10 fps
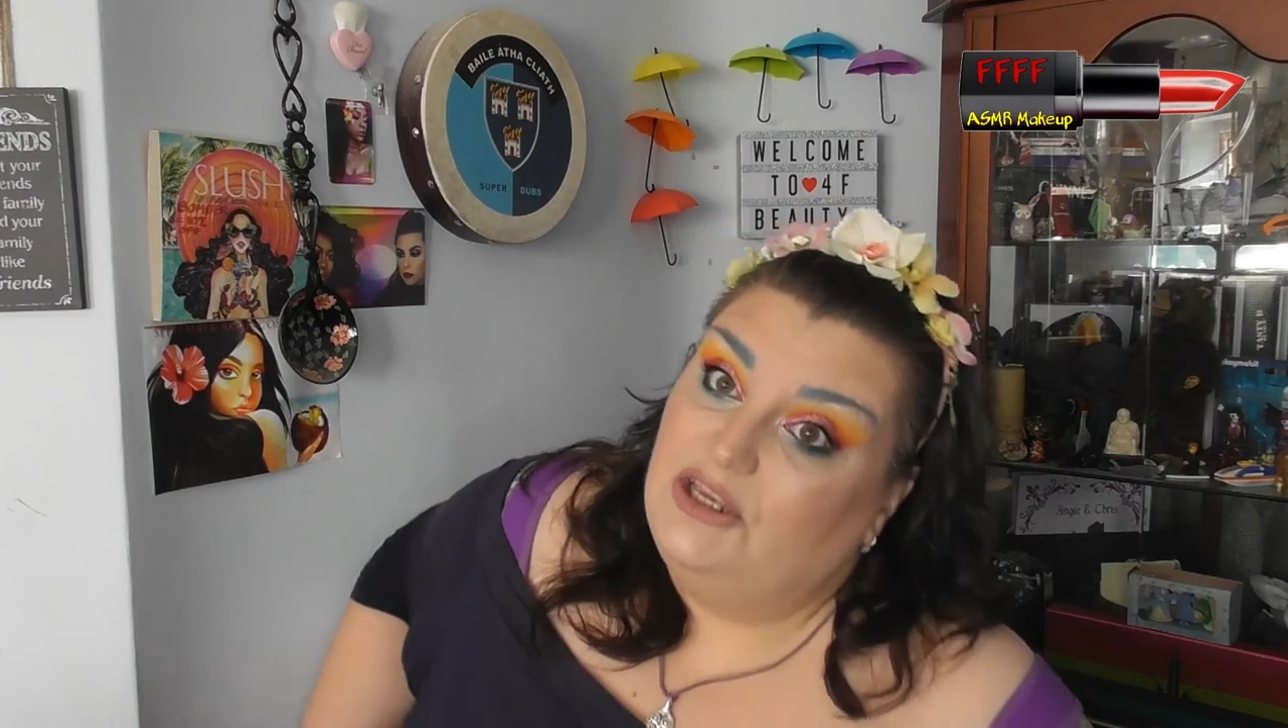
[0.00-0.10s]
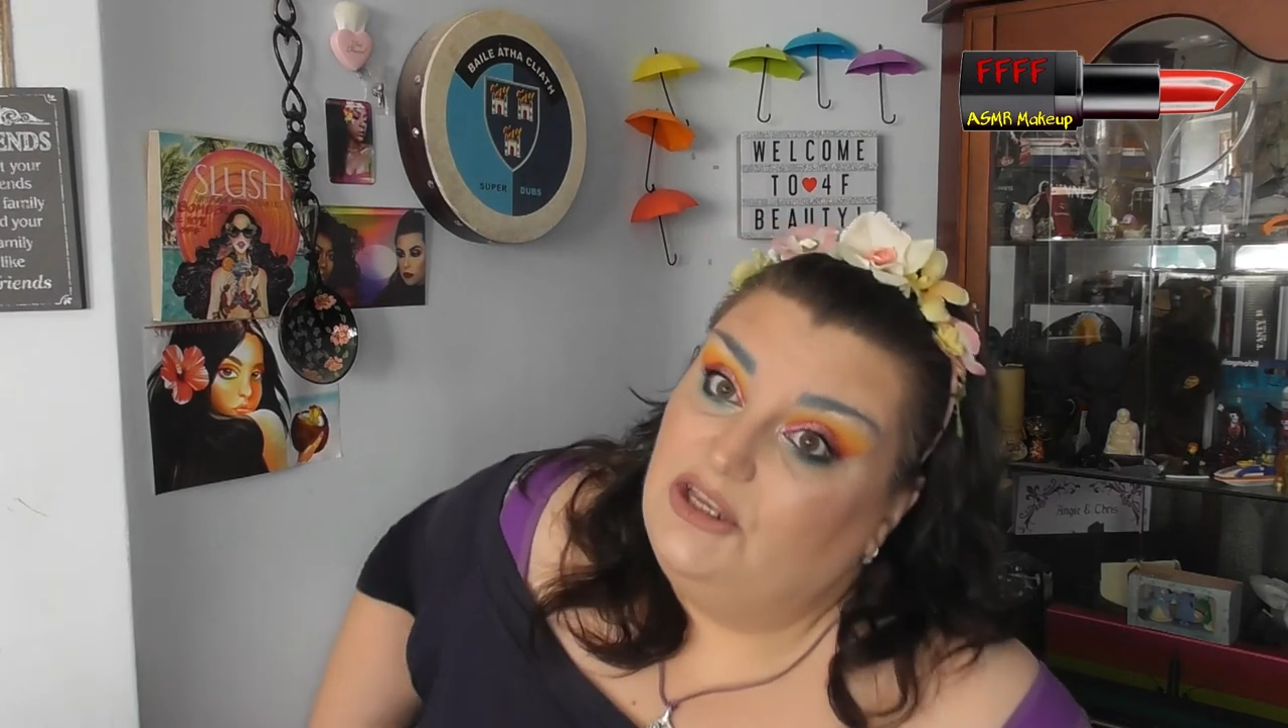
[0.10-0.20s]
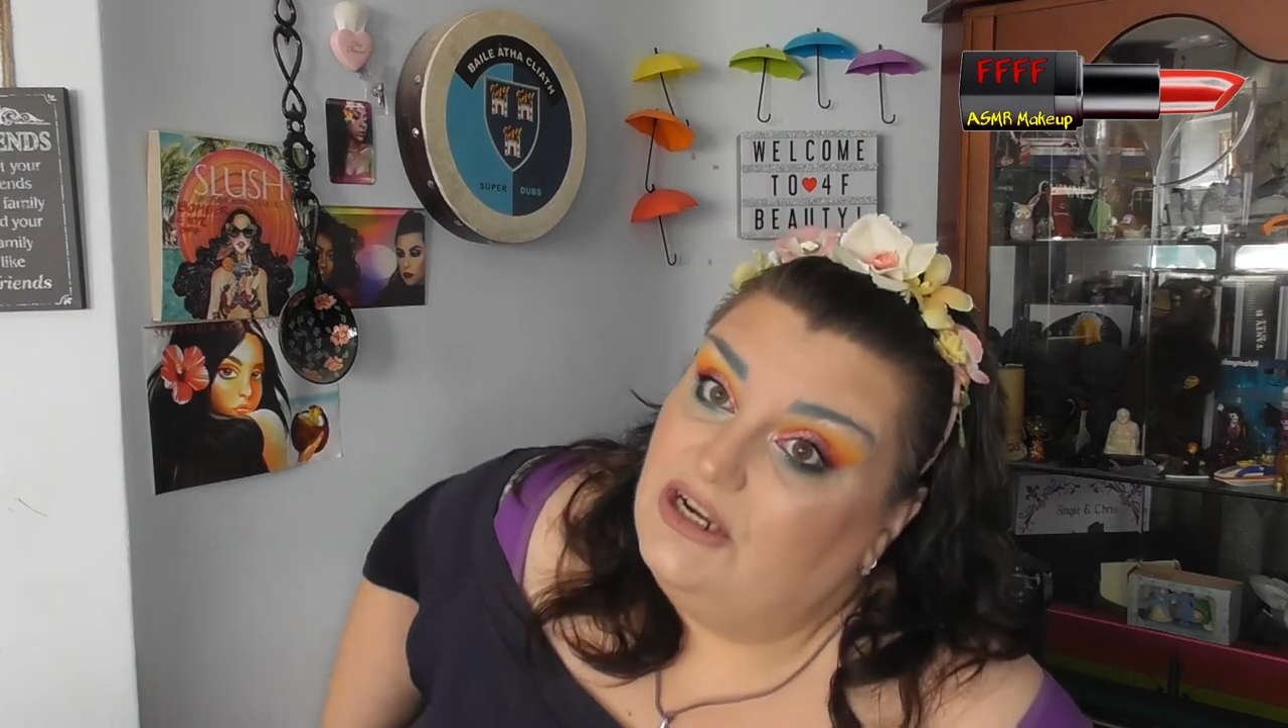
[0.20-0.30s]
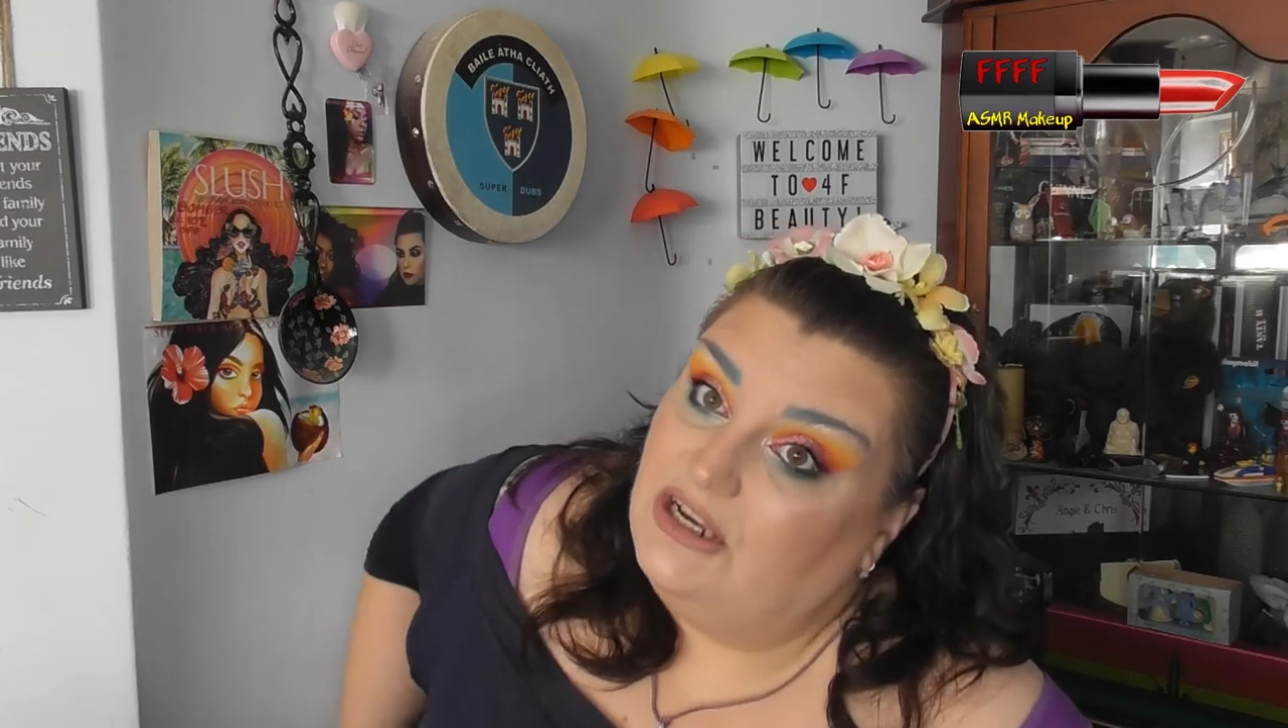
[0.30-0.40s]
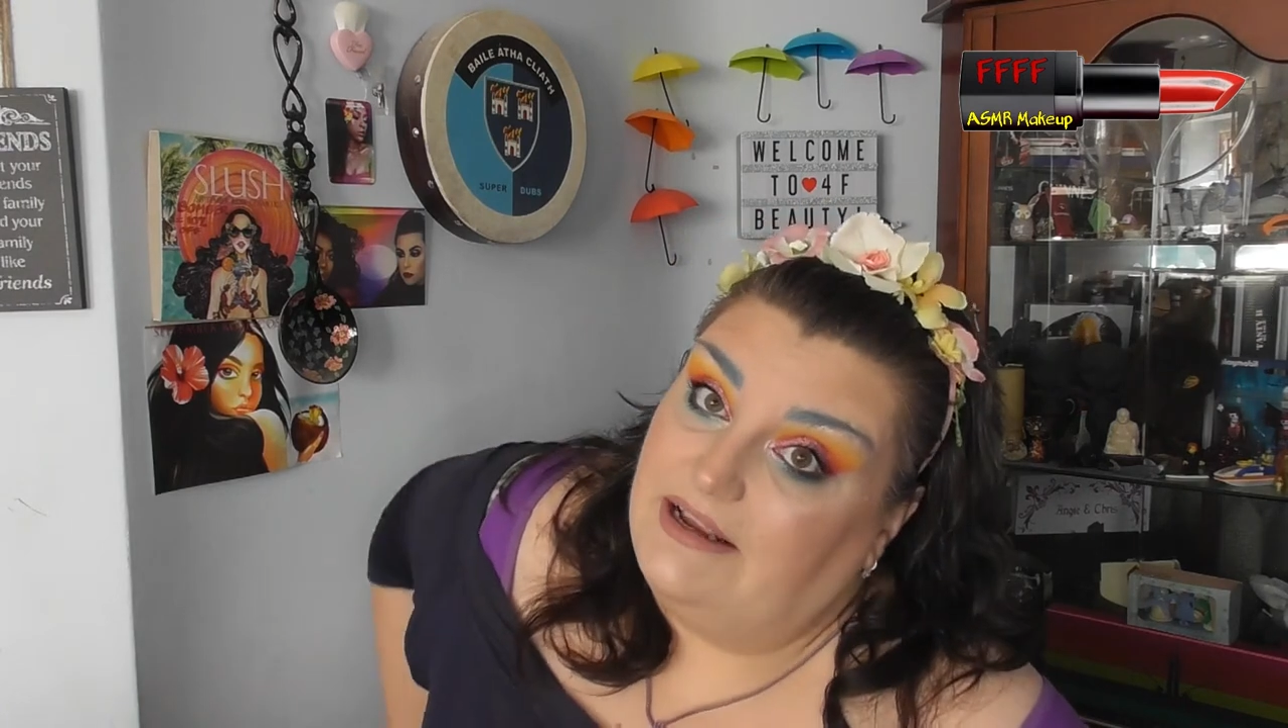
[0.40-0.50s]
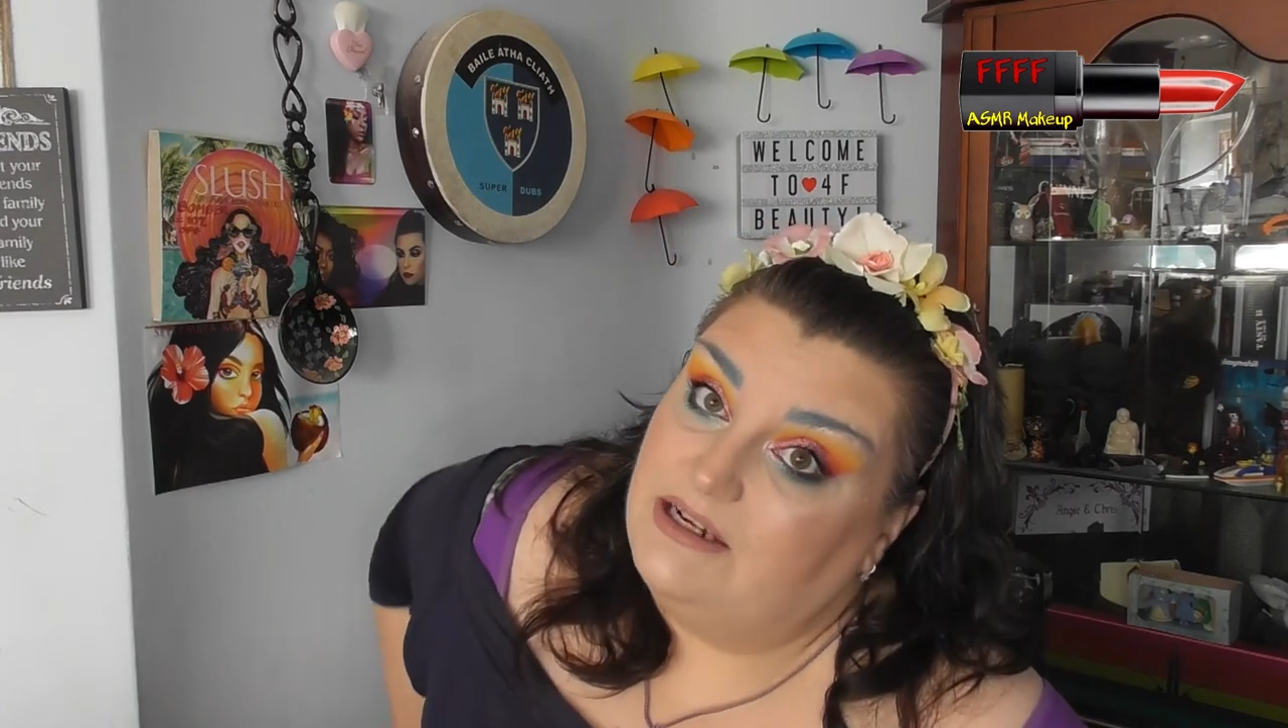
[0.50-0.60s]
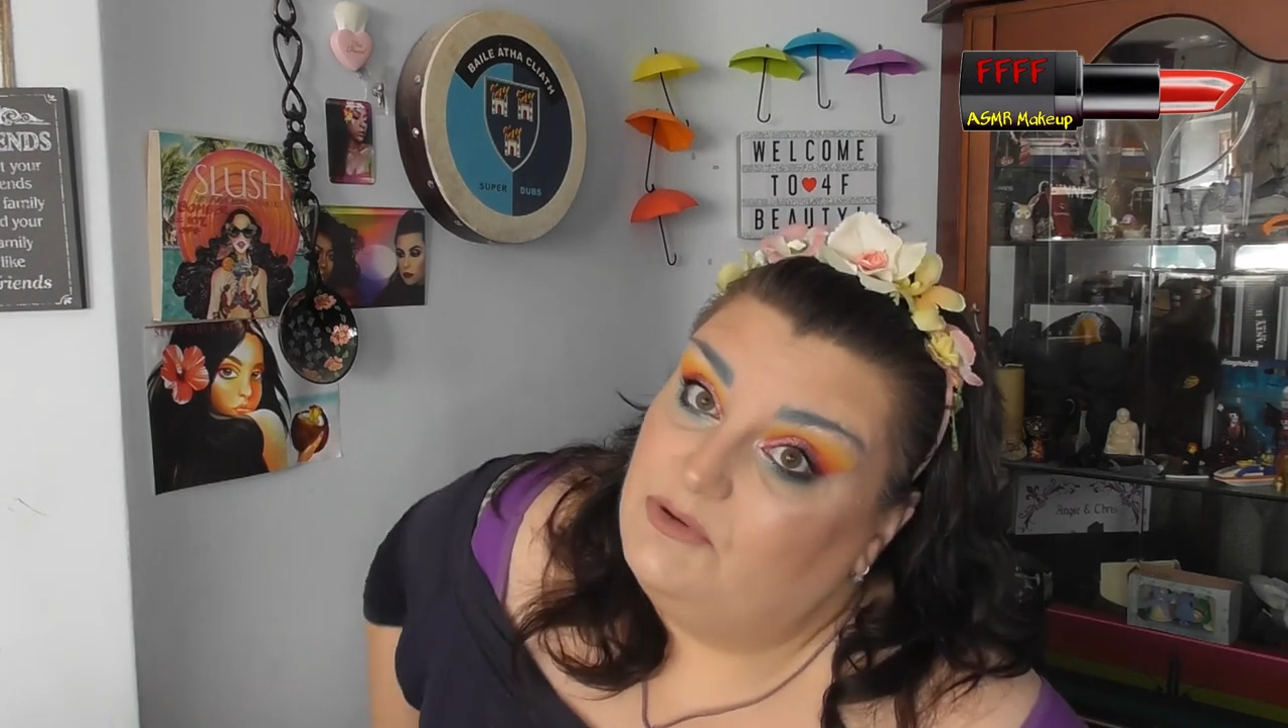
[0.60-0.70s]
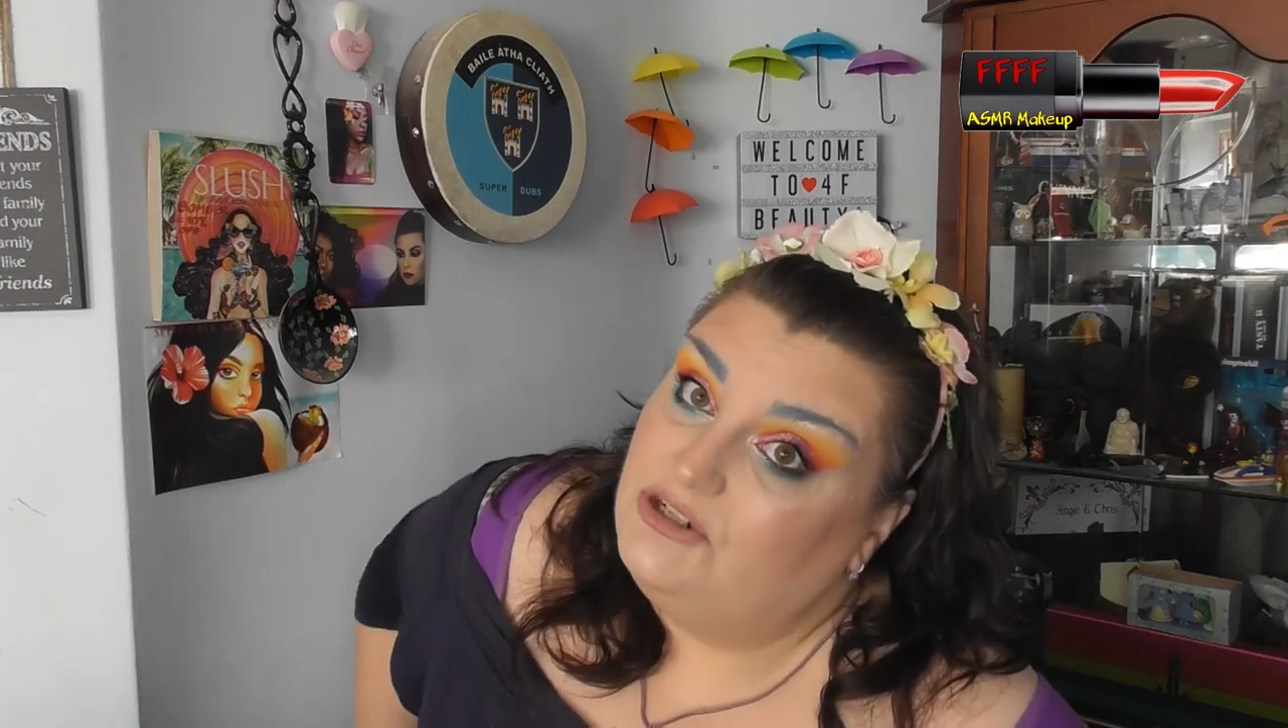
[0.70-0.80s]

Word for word: you liked